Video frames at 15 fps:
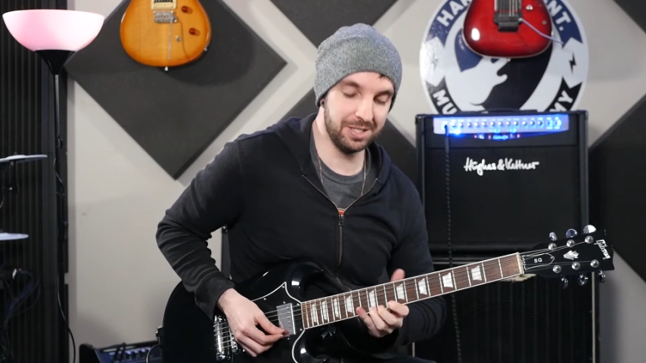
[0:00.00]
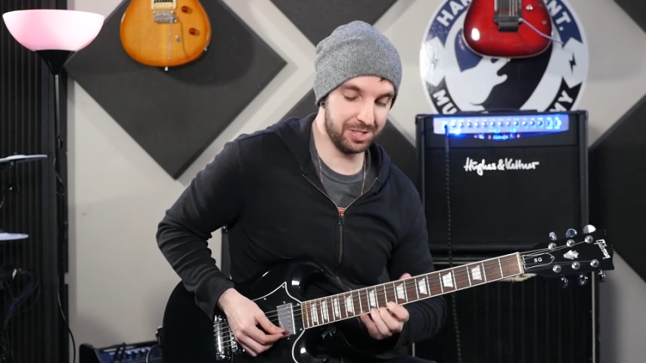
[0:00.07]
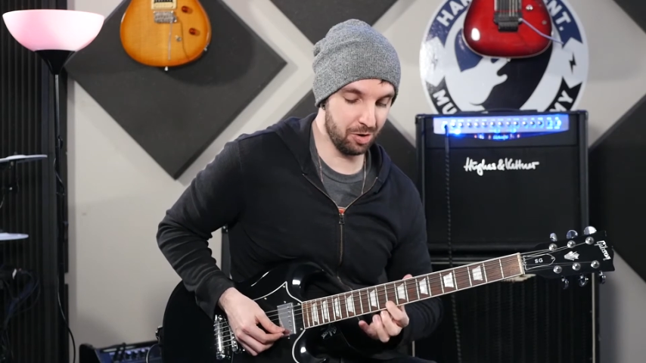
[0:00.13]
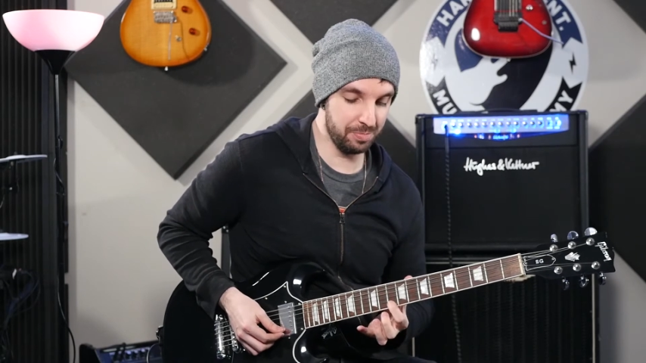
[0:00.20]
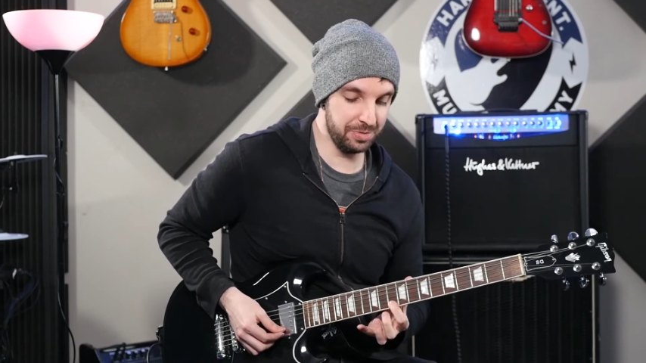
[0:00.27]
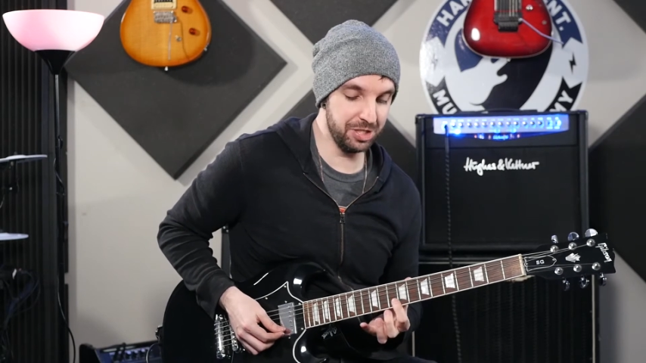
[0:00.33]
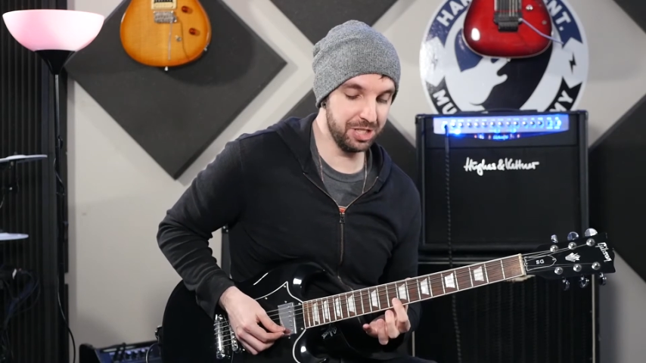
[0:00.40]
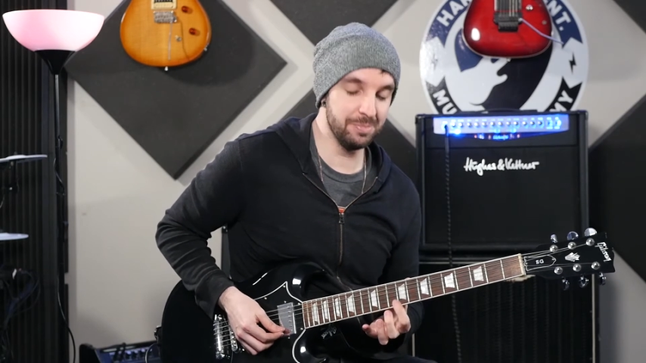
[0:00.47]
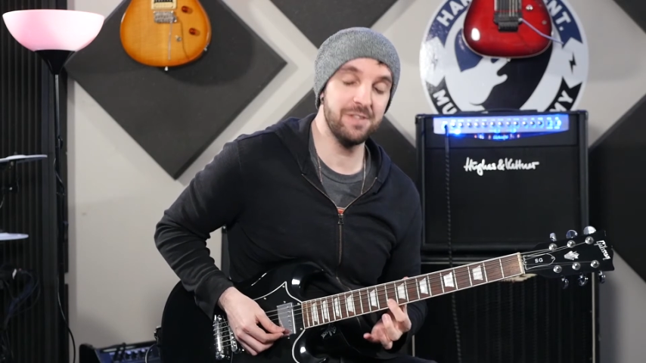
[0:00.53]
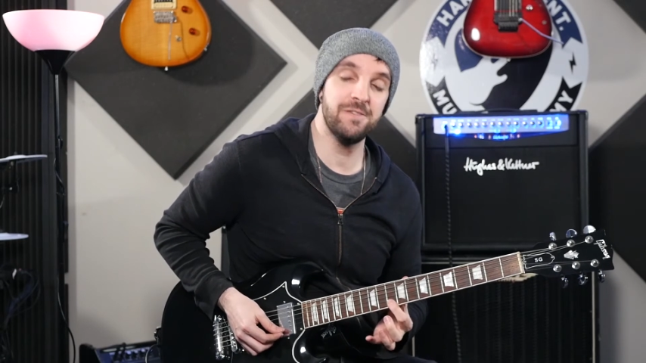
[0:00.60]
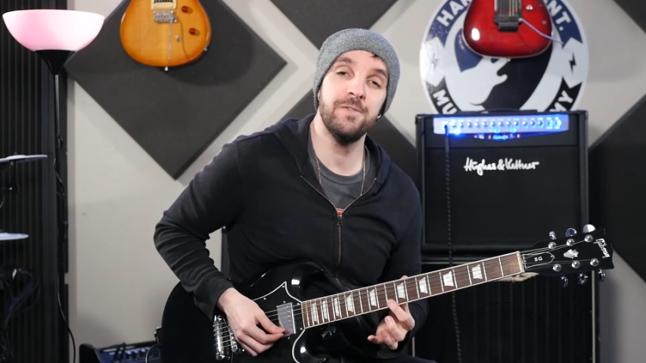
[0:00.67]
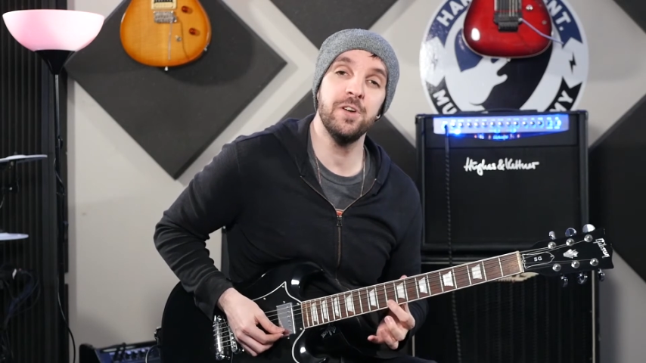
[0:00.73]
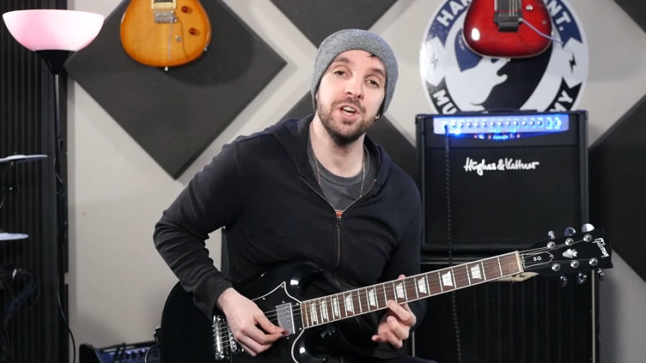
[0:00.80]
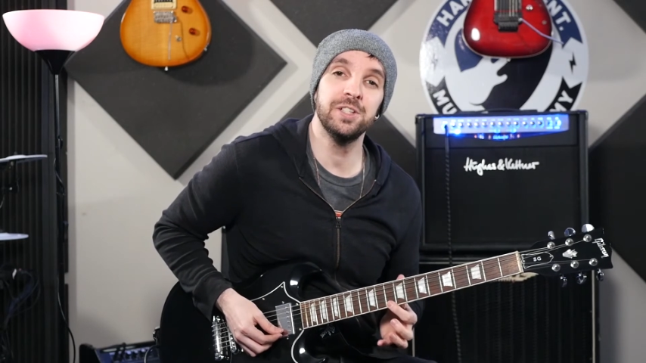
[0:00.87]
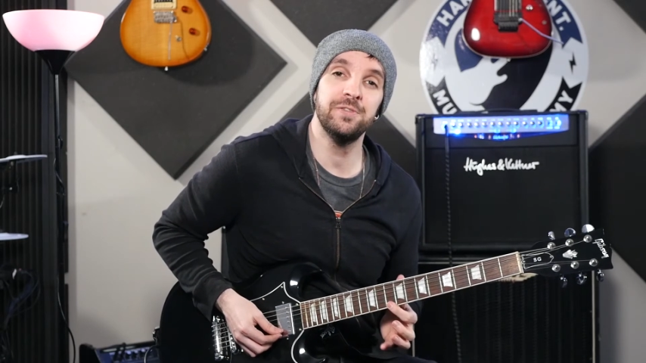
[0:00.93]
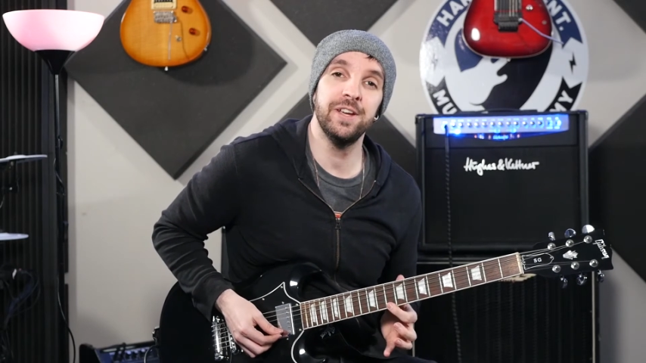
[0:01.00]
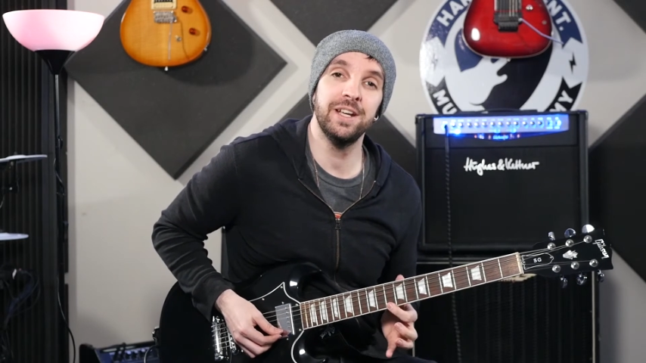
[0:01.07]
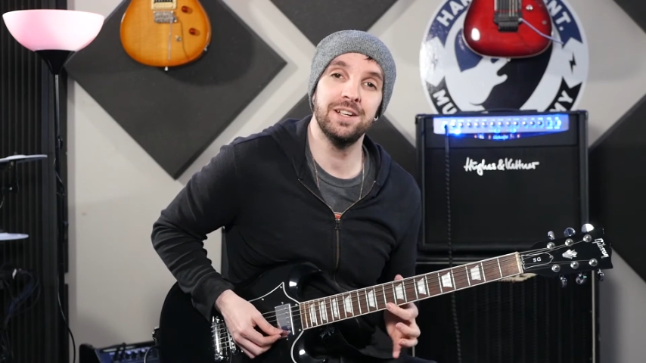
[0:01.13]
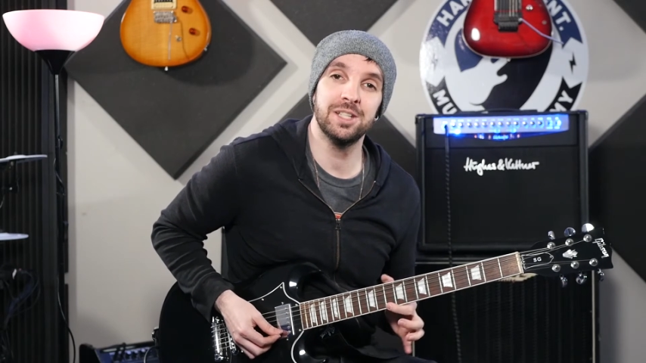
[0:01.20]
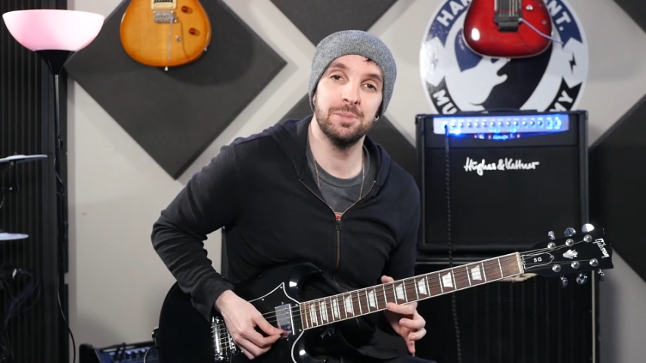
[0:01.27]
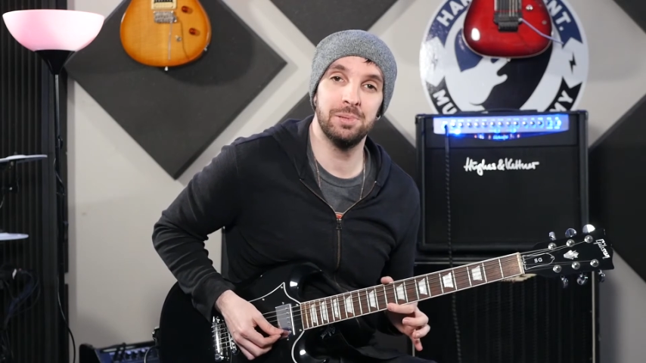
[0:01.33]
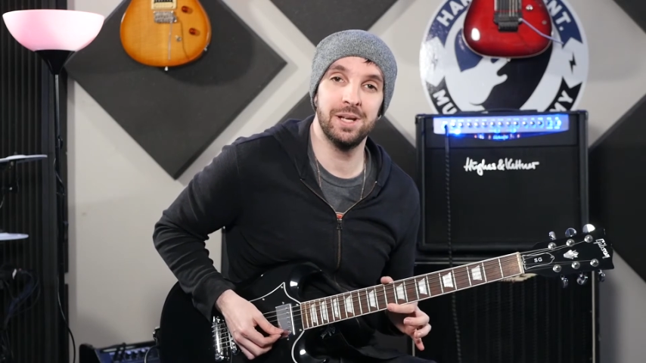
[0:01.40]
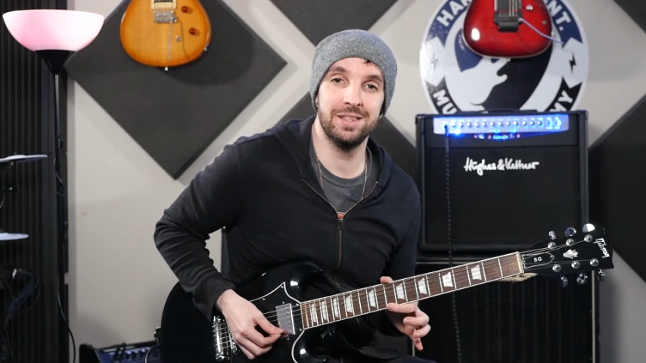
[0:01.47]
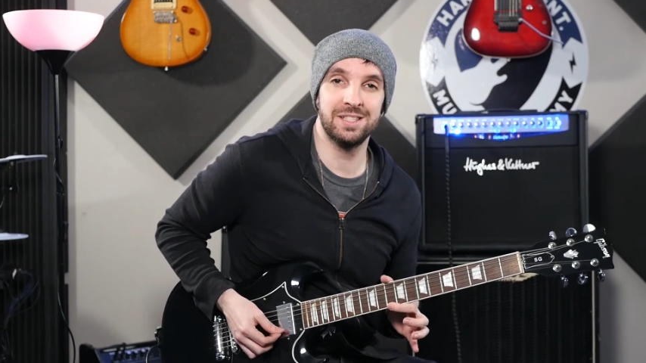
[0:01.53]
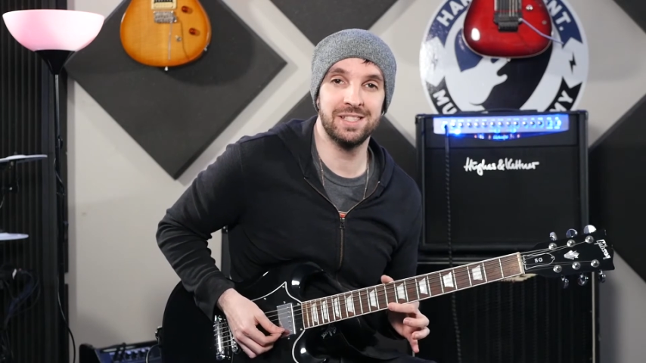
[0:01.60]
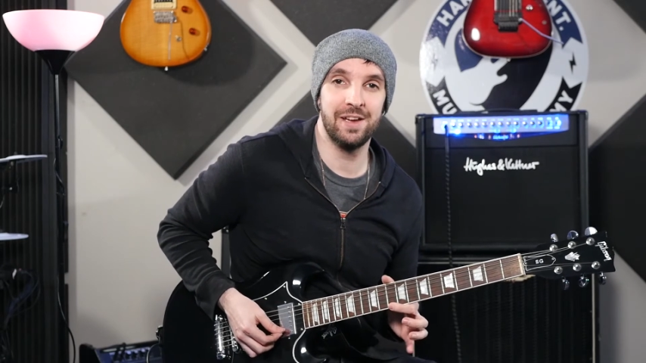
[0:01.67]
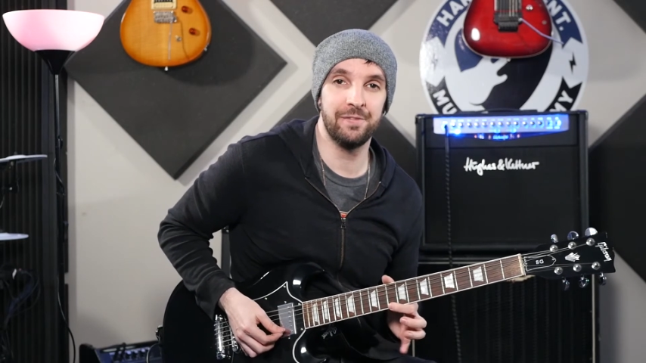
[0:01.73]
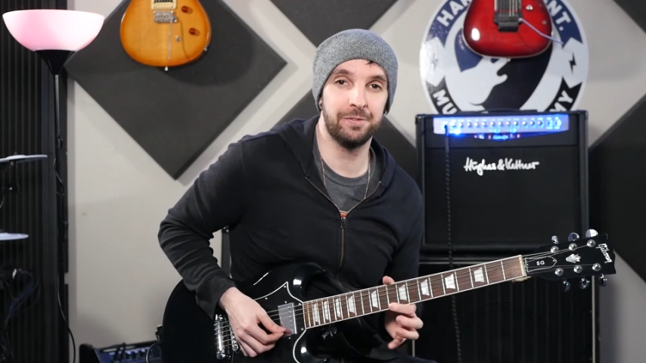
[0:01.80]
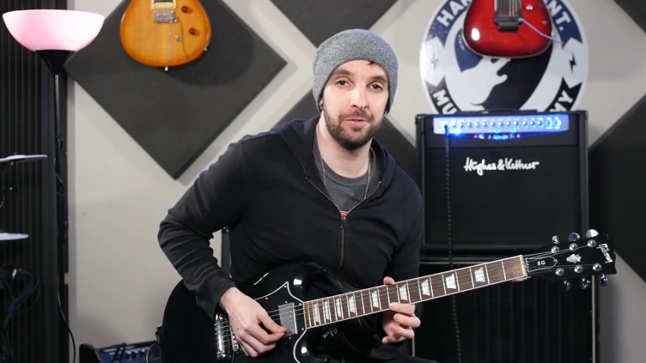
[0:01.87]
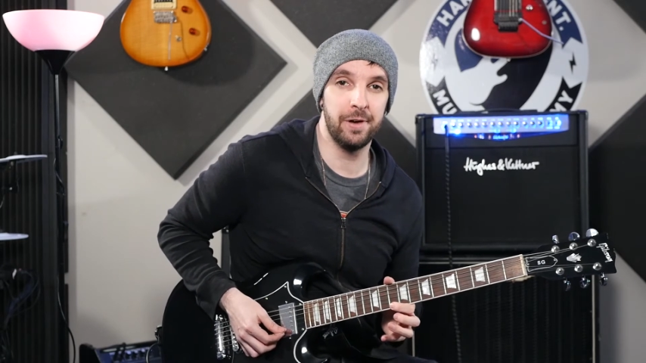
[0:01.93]
So I'm using my first finger to play the
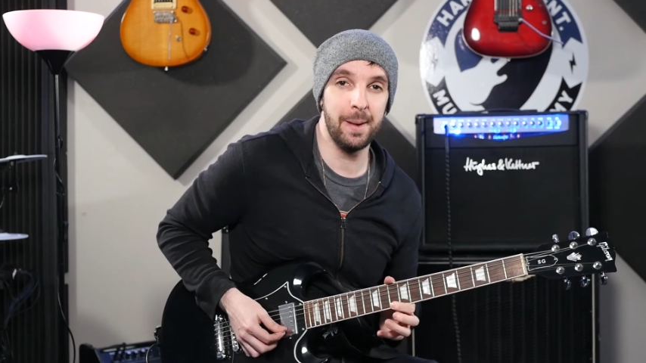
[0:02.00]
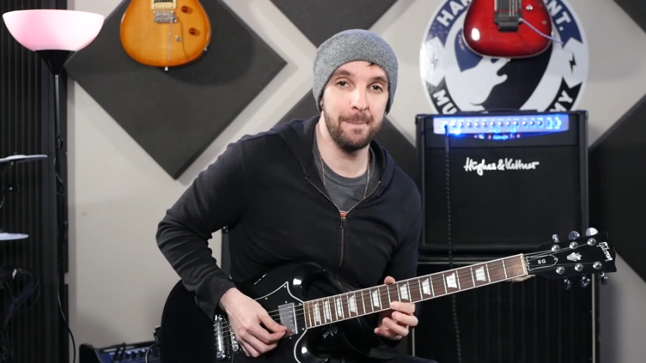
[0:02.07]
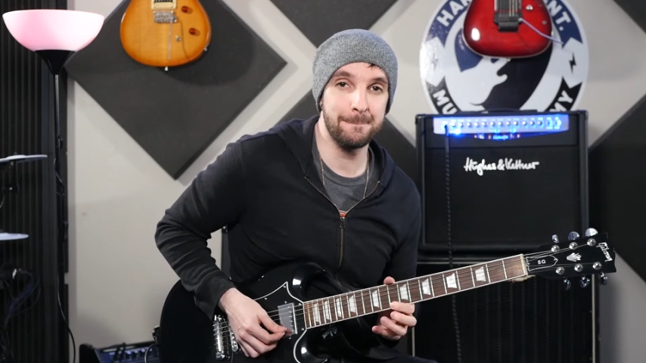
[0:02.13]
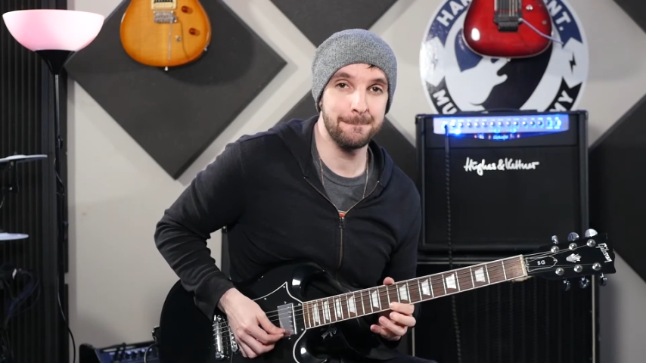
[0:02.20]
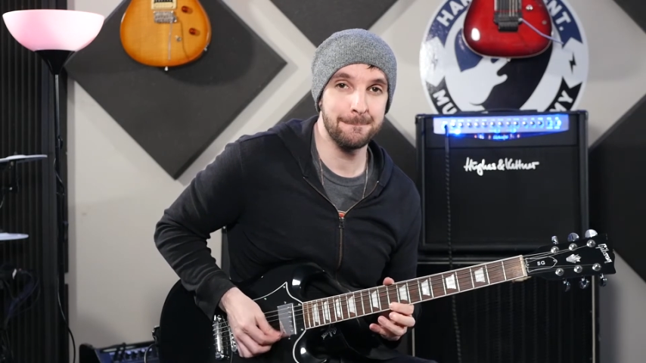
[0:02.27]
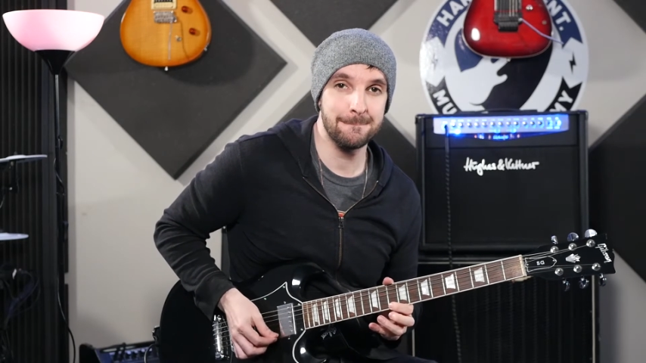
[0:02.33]
10th fret.